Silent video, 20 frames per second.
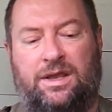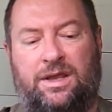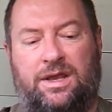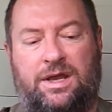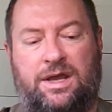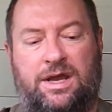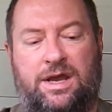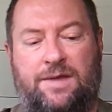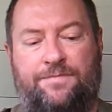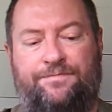
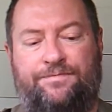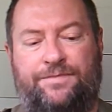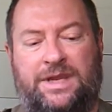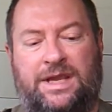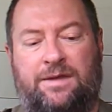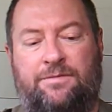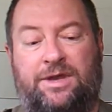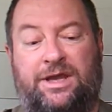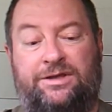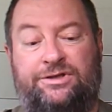
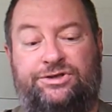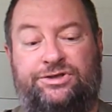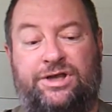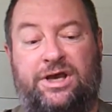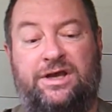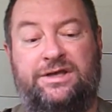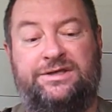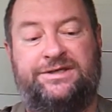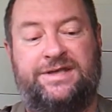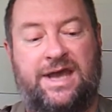It
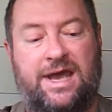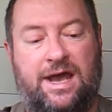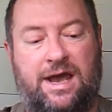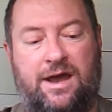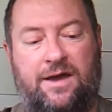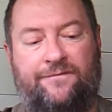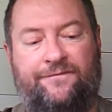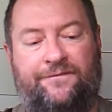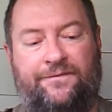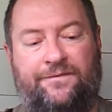does
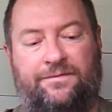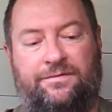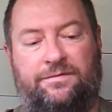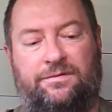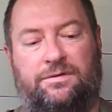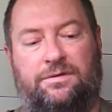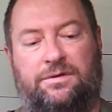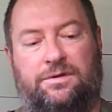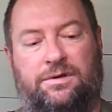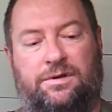have,
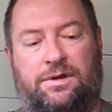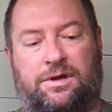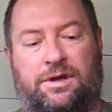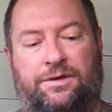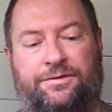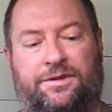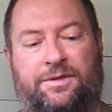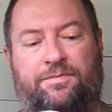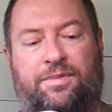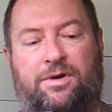
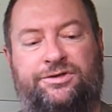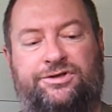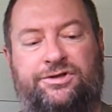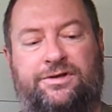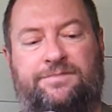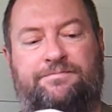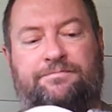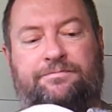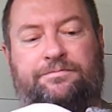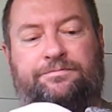at the
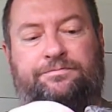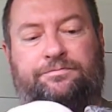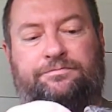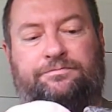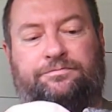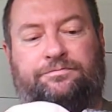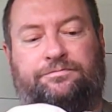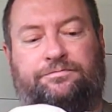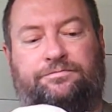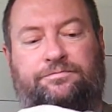bottom,
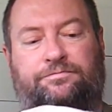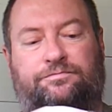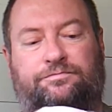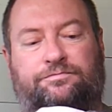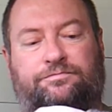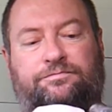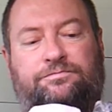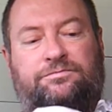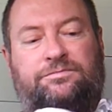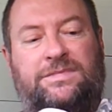
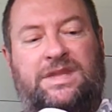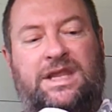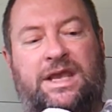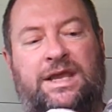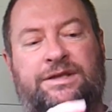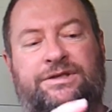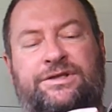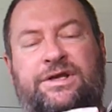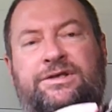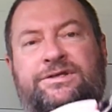
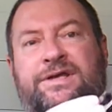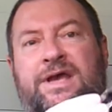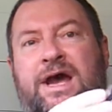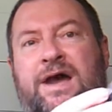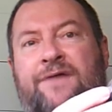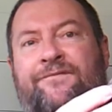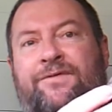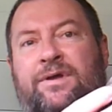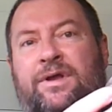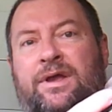it does
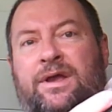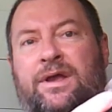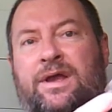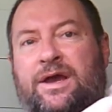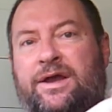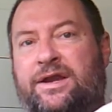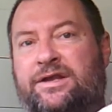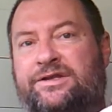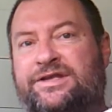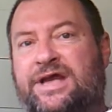have
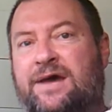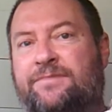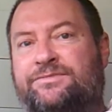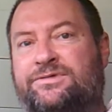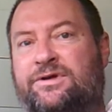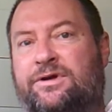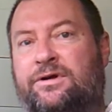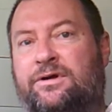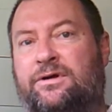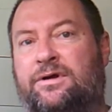an
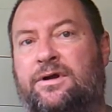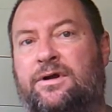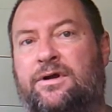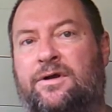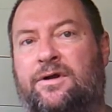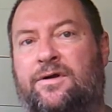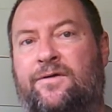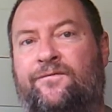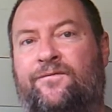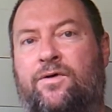adapter
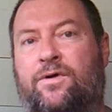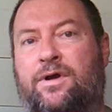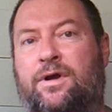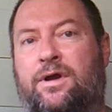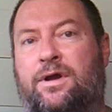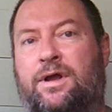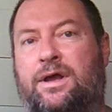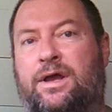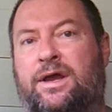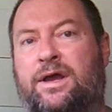for
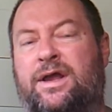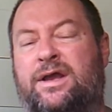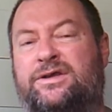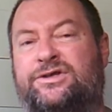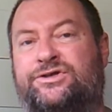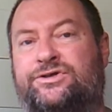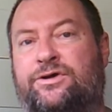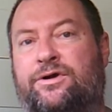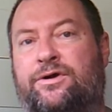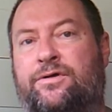an
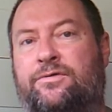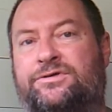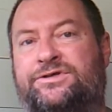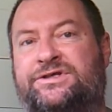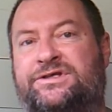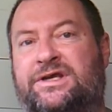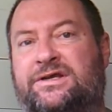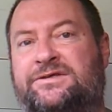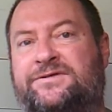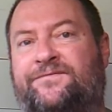external
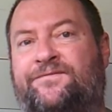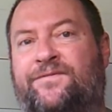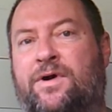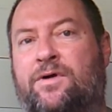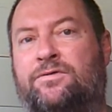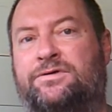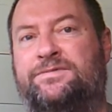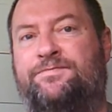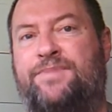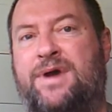
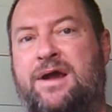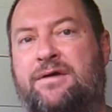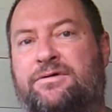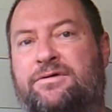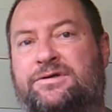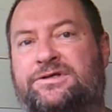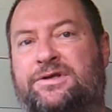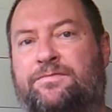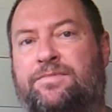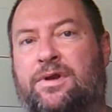6-volt power
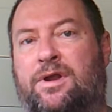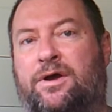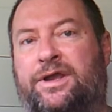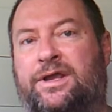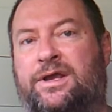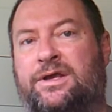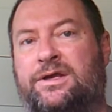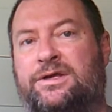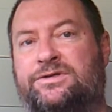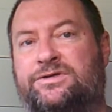supply.
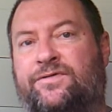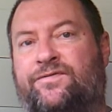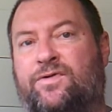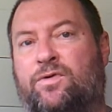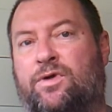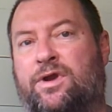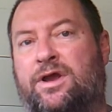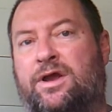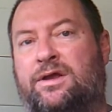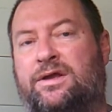So if you
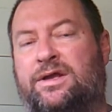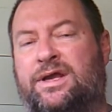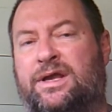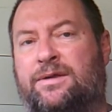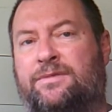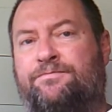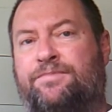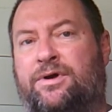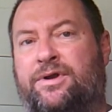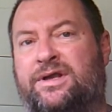want to
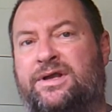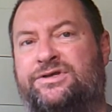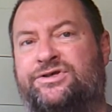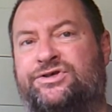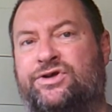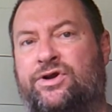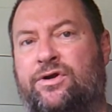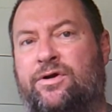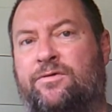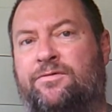put an
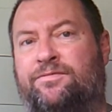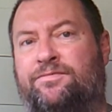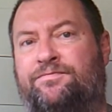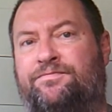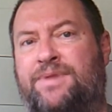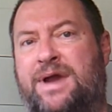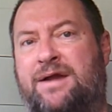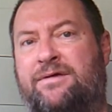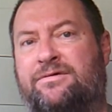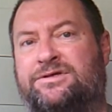external
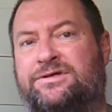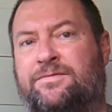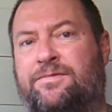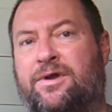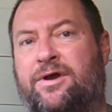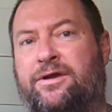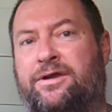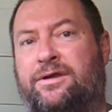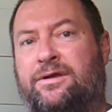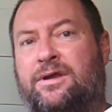power
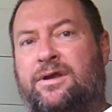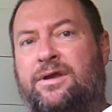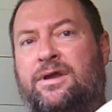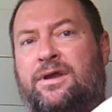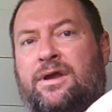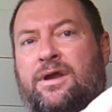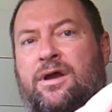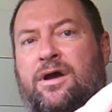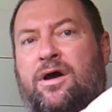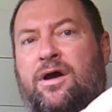supply
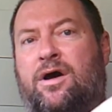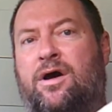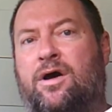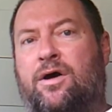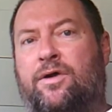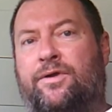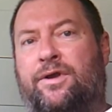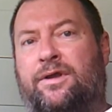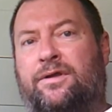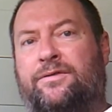
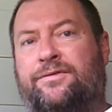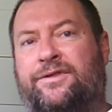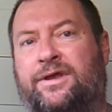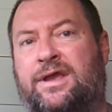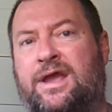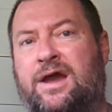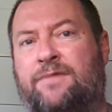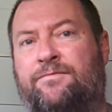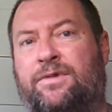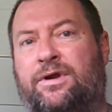on the
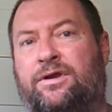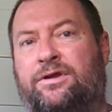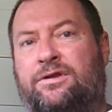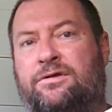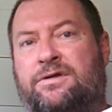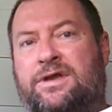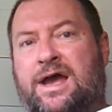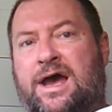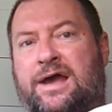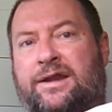camera, you
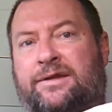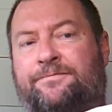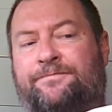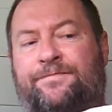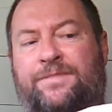can.